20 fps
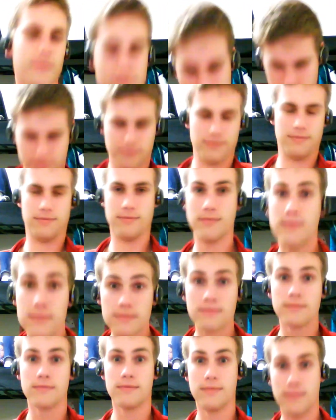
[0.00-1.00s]
eyes,
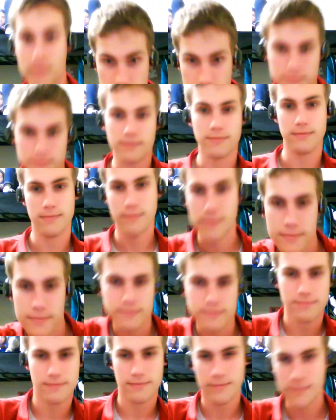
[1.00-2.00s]
and realize,
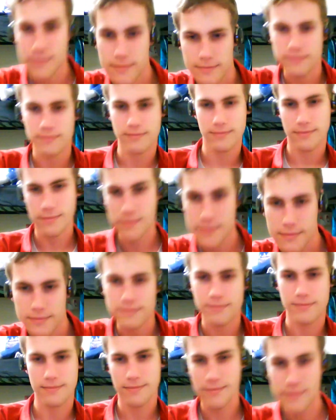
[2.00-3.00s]
we're not
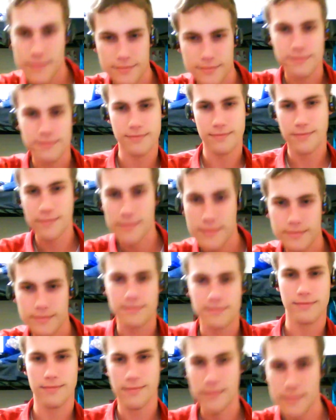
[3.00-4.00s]
perfect.
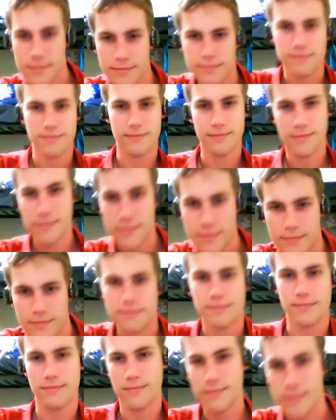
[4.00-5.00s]
And
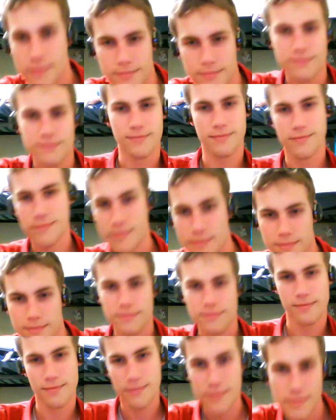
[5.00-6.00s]
sometimes we lie.
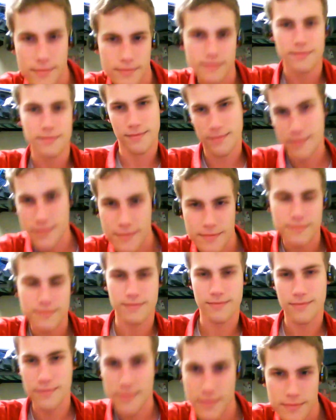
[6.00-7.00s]

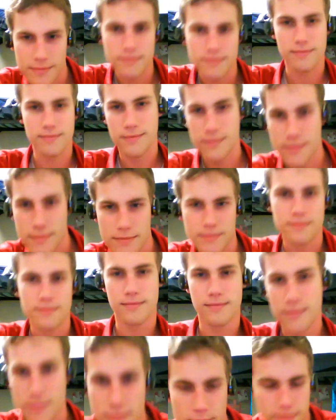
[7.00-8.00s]
I've got the look,
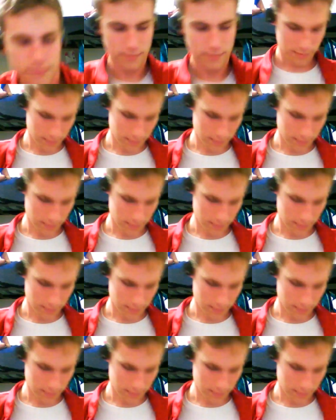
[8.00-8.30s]
I've got